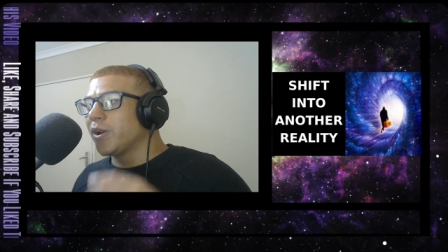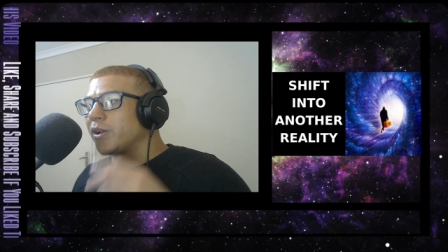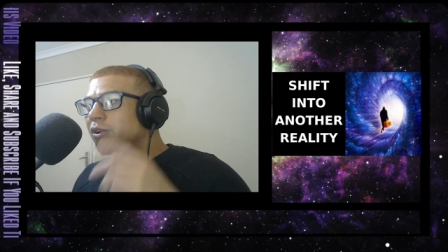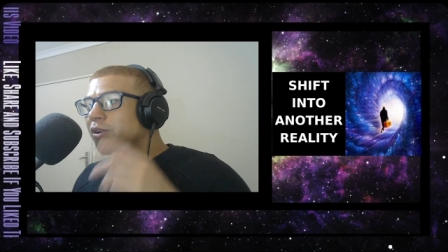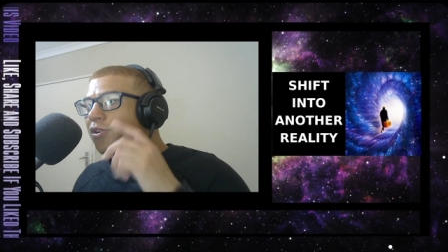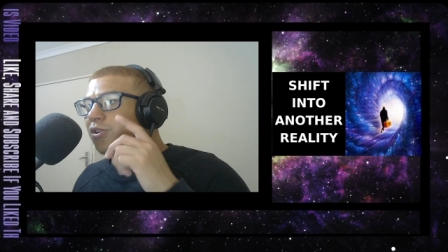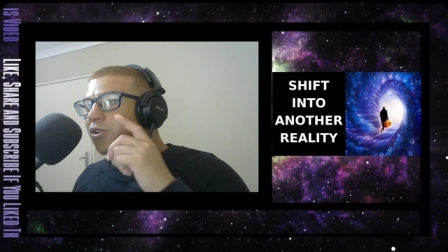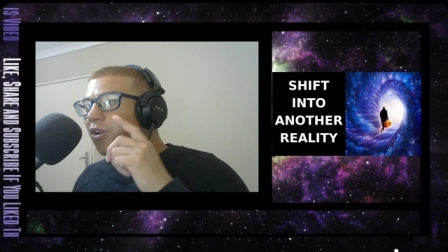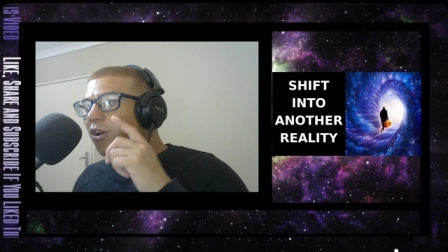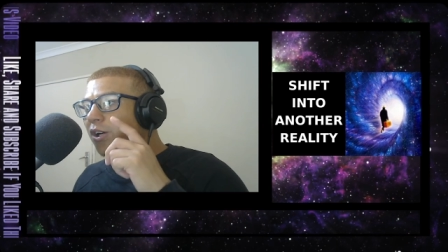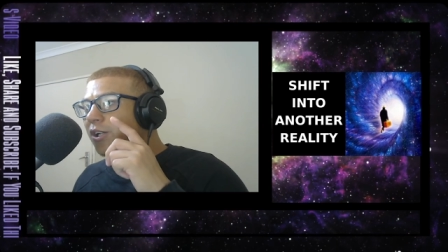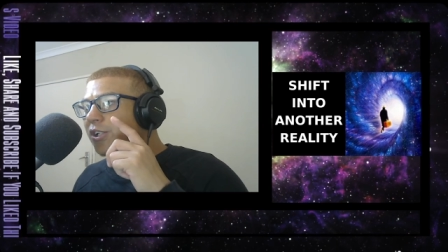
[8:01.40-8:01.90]
you
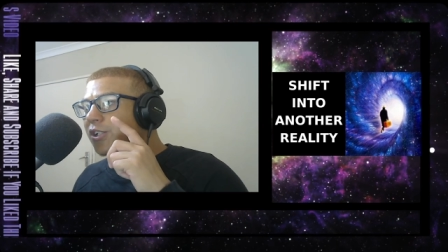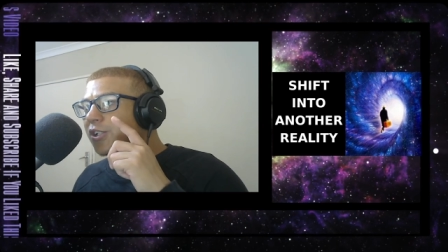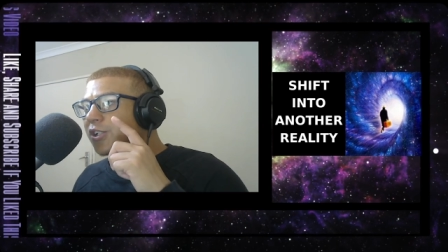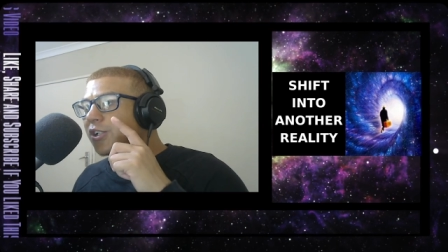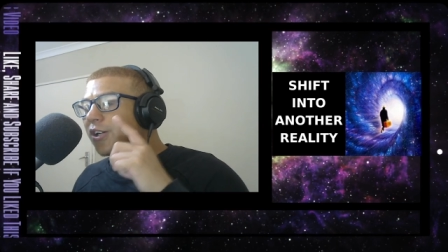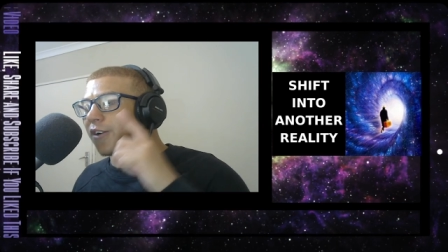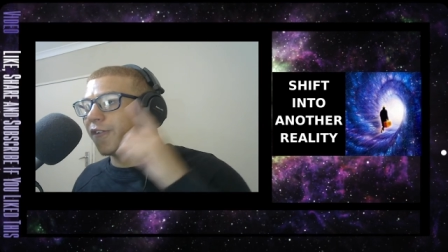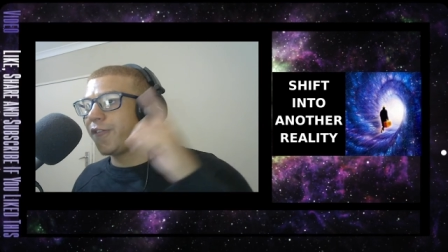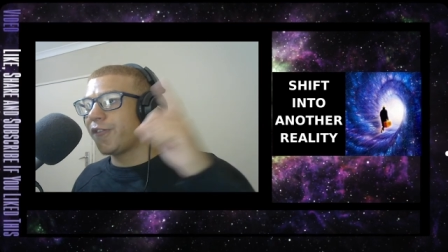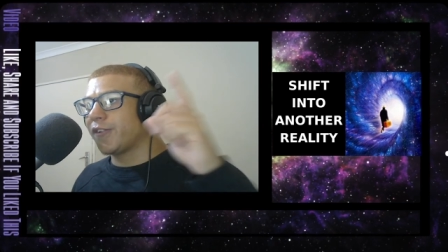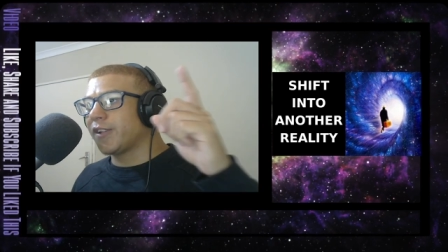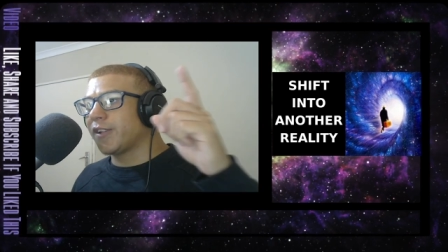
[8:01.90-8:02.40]
start
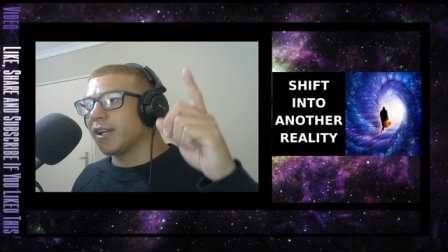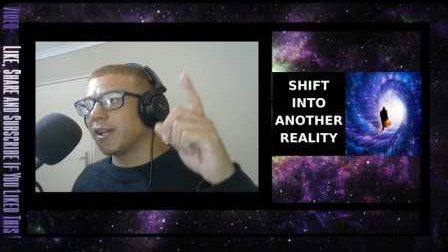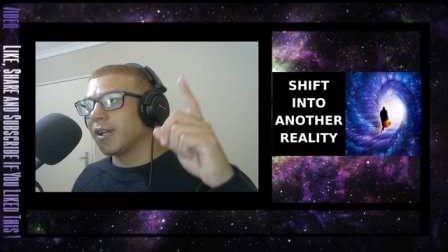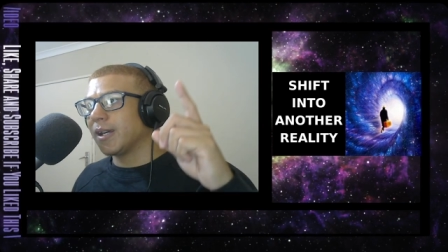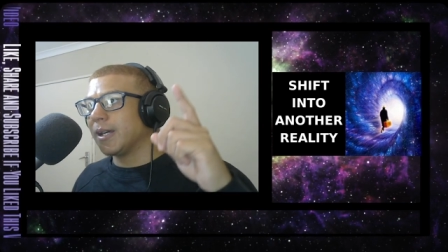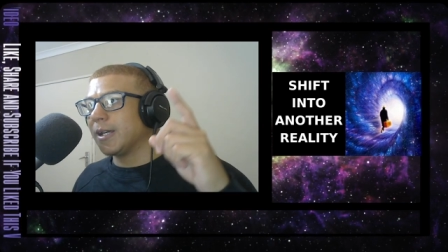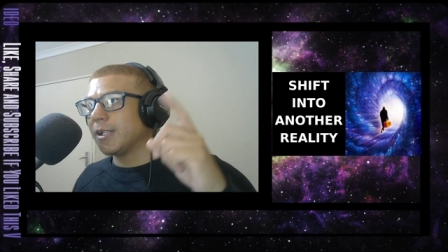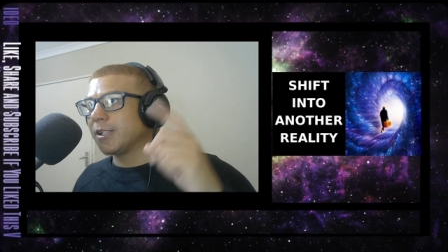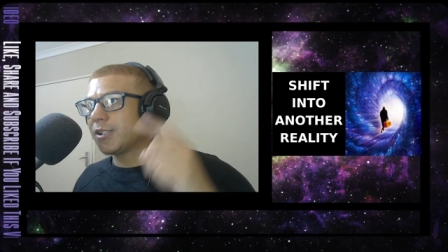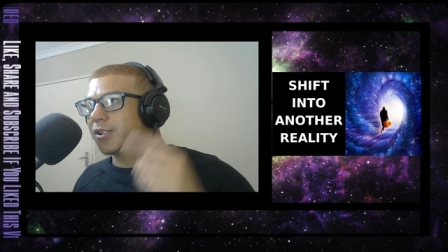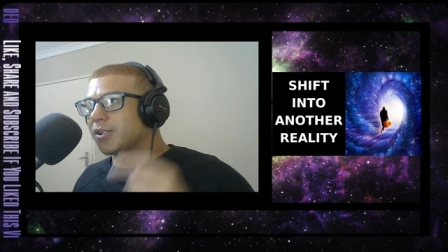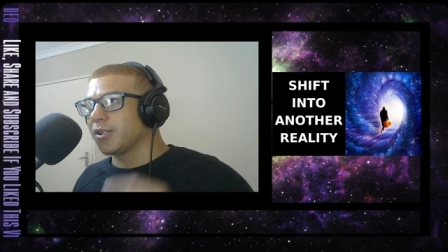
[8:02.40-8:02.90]
shifting
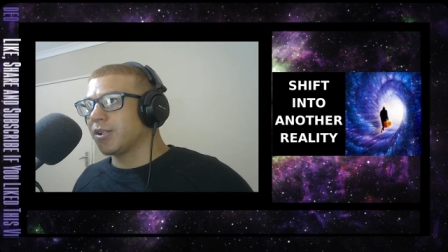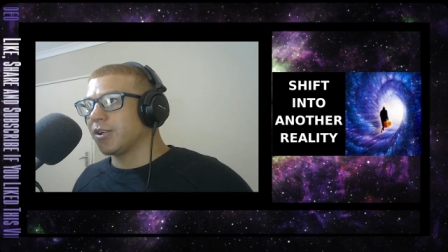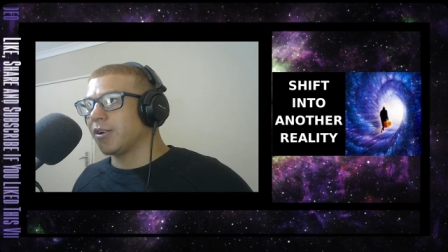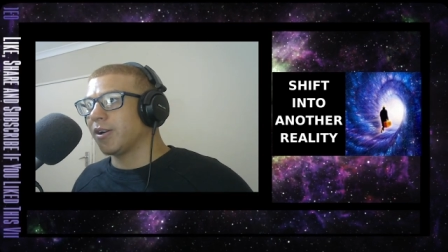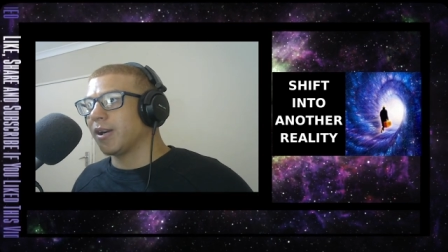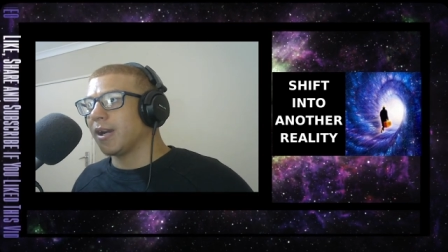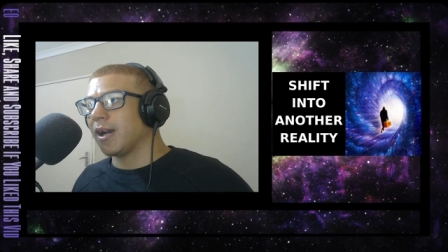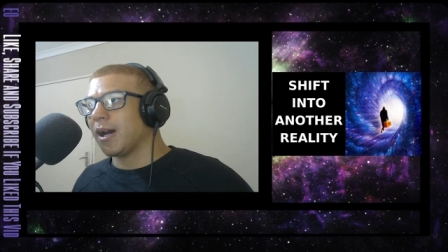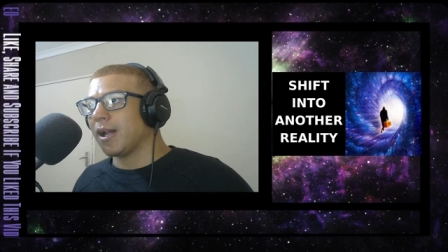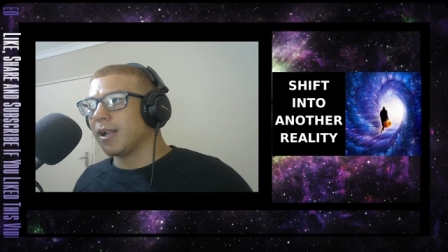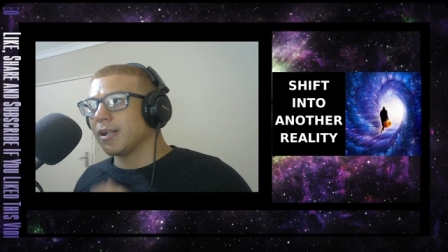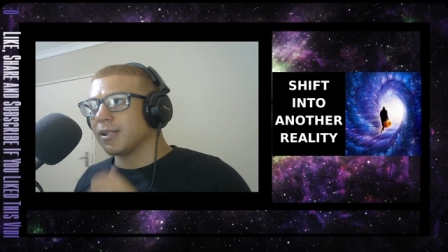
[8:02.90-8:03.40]
into the
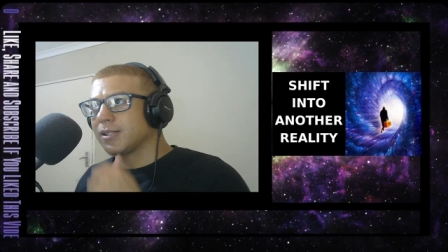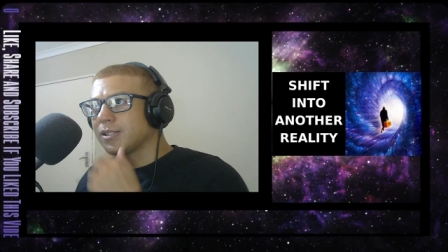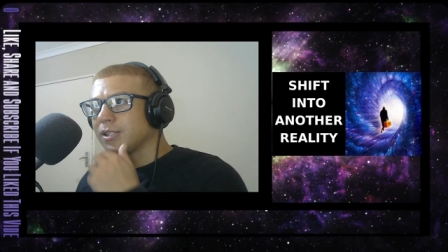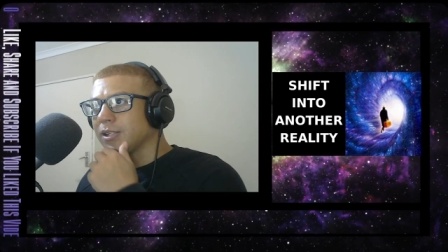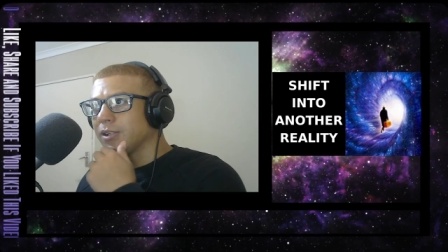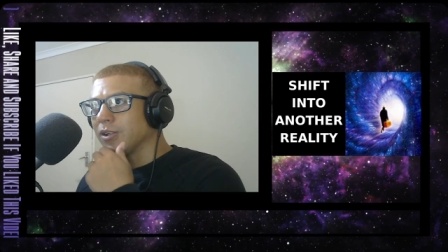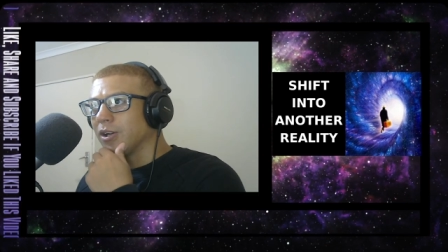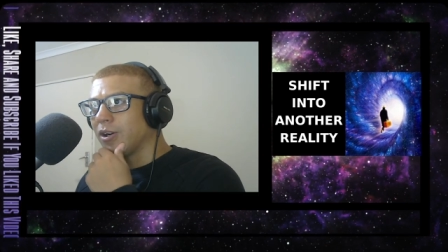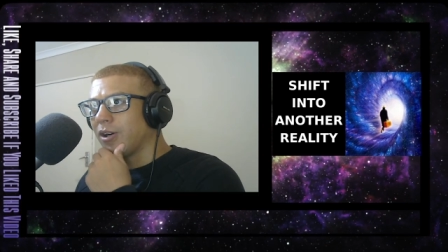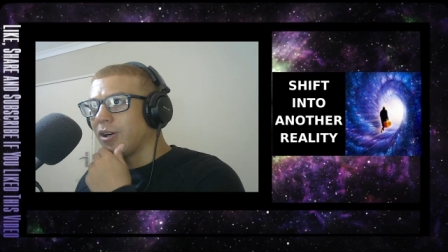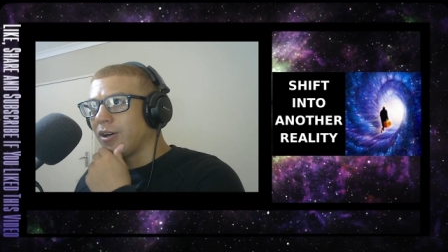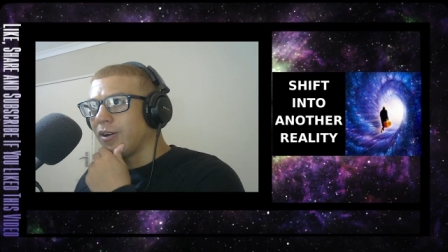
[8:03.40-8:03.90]
reality
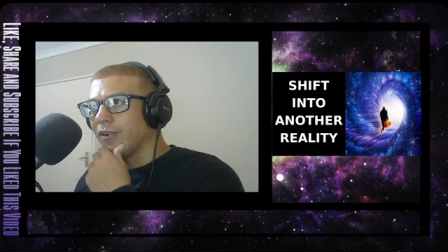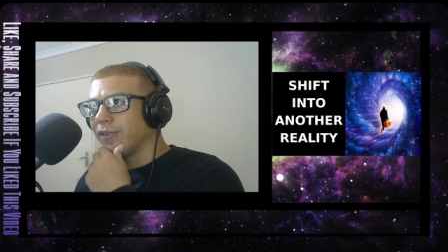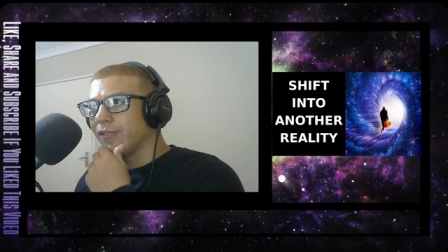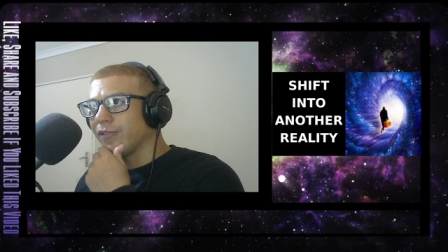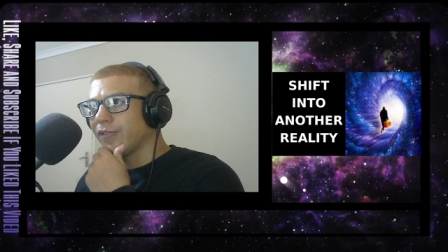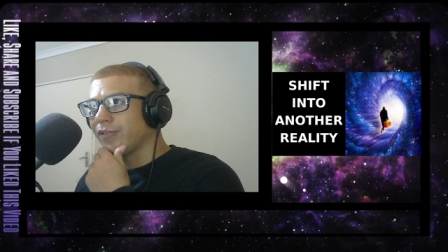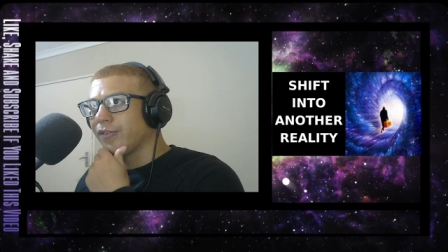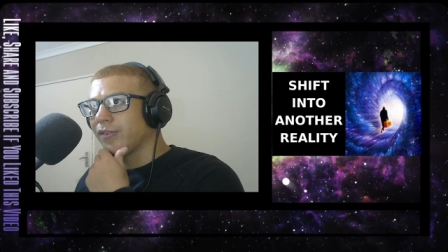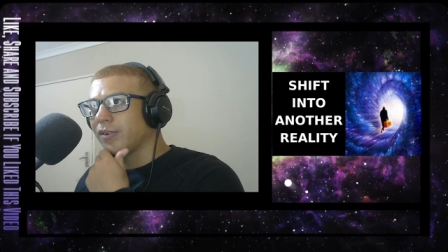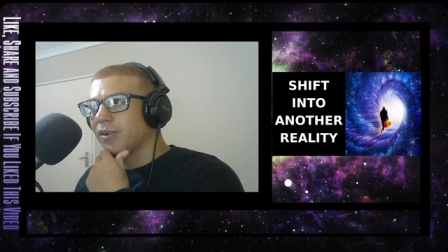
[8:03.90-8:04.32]
of,